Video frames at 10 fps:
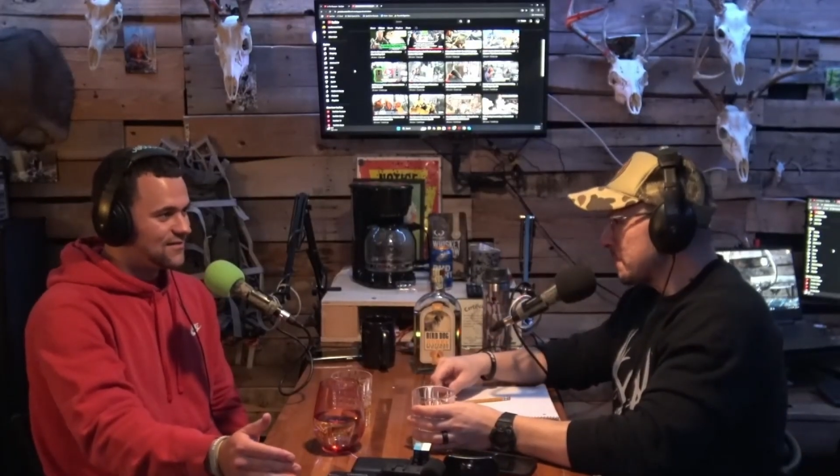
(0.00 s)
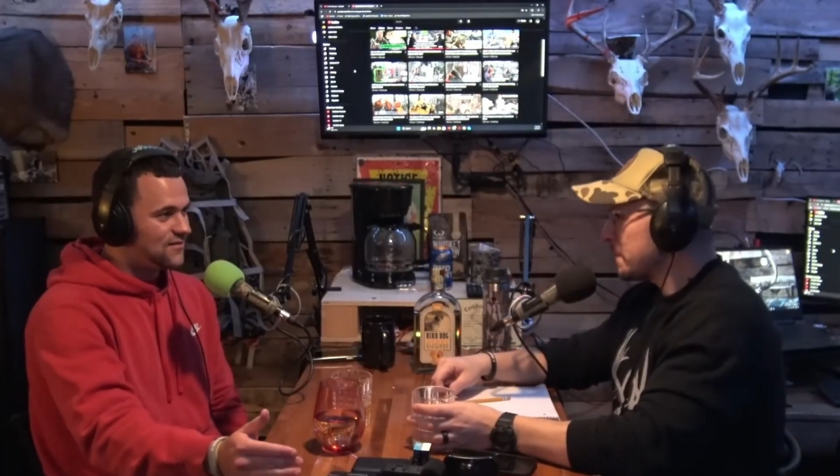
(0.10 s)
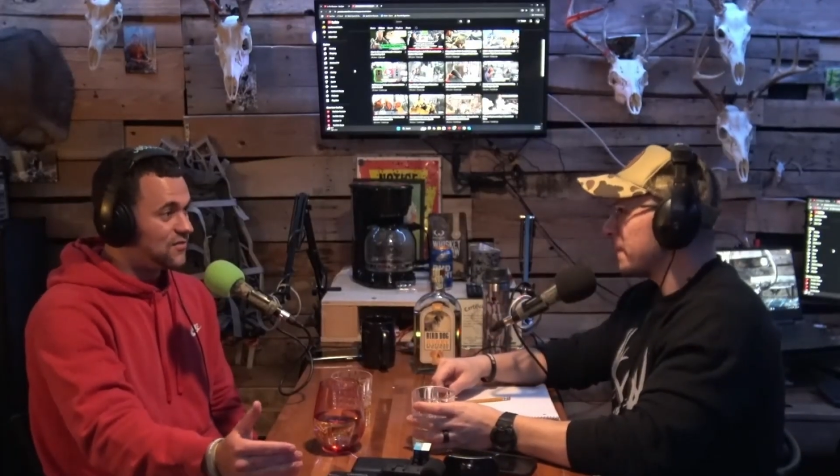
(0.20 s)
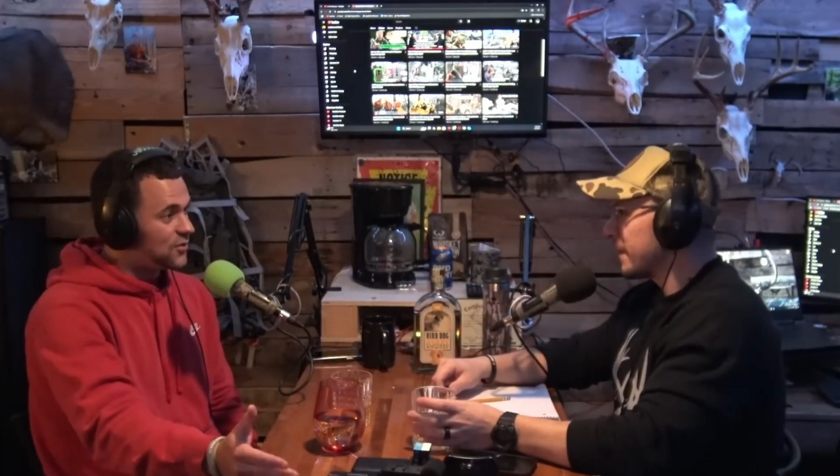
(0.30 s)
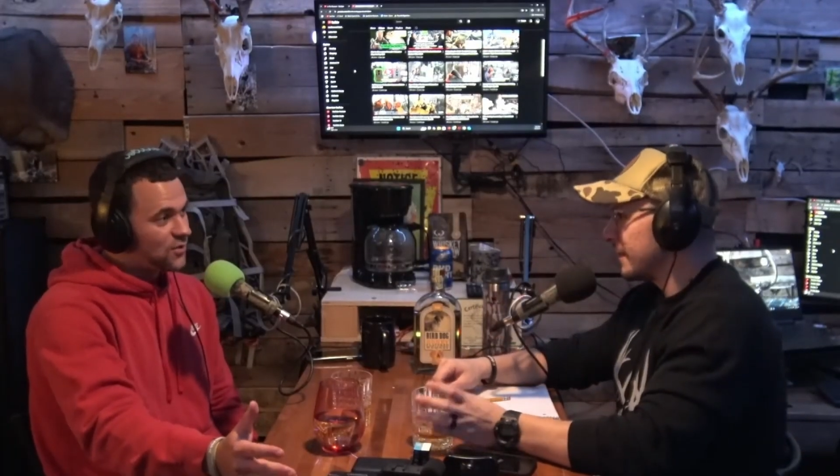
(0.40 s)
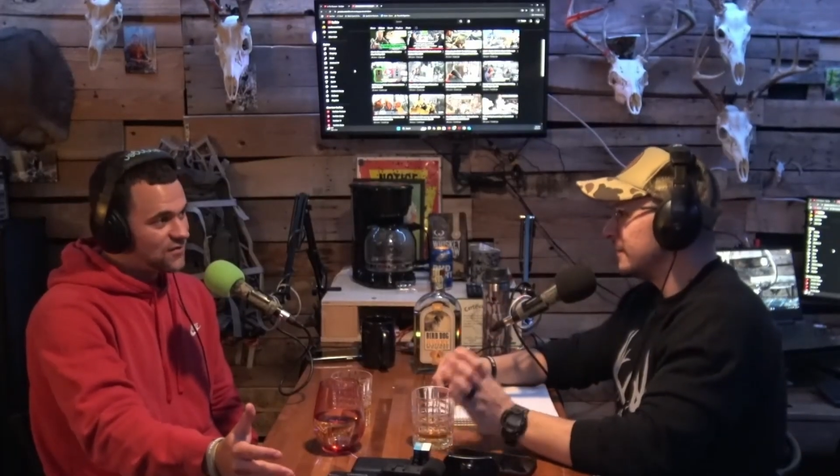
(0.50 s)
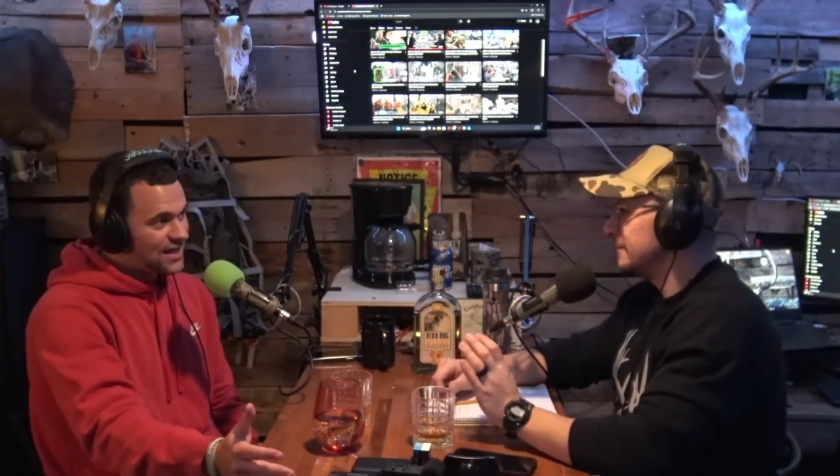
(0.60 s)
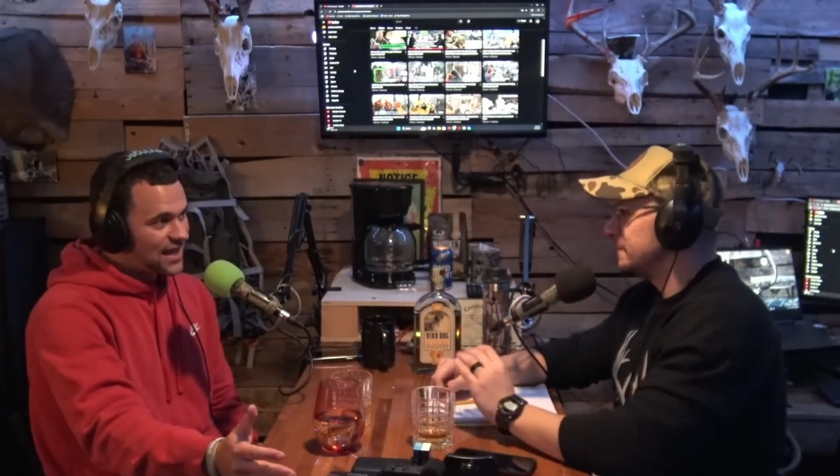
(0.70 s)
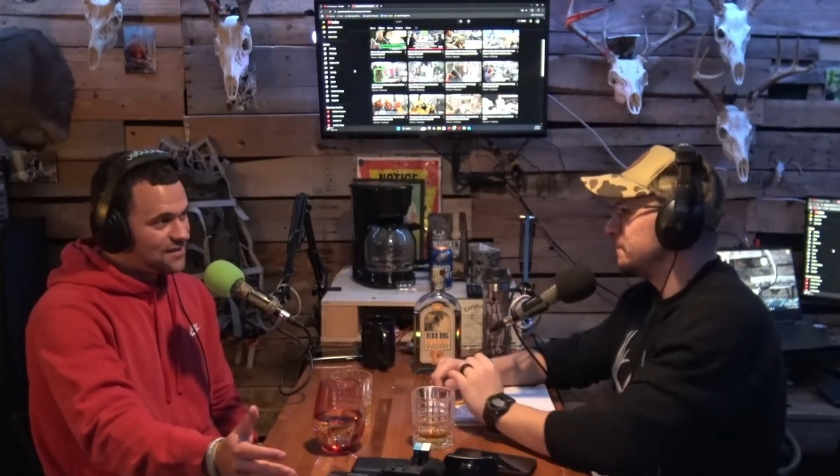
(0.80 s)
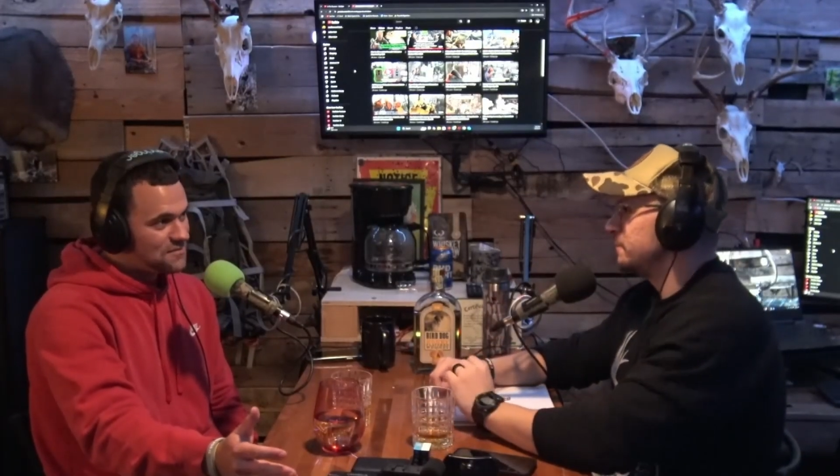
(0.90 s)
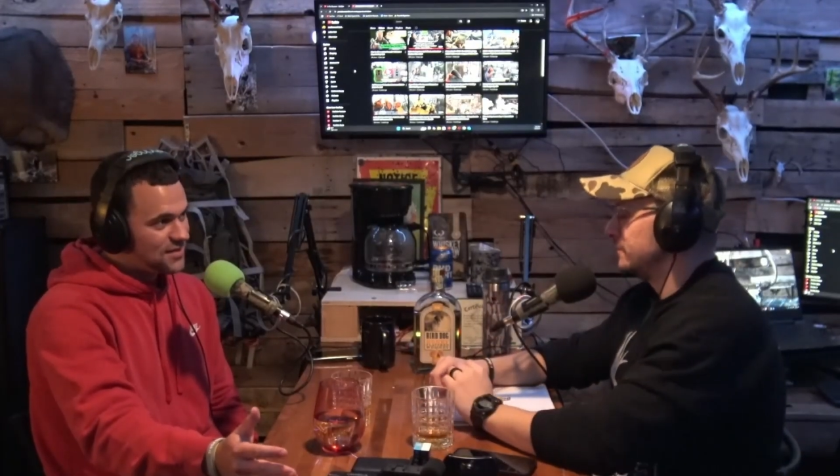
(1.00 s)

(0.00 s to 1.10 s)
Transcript: view of the game.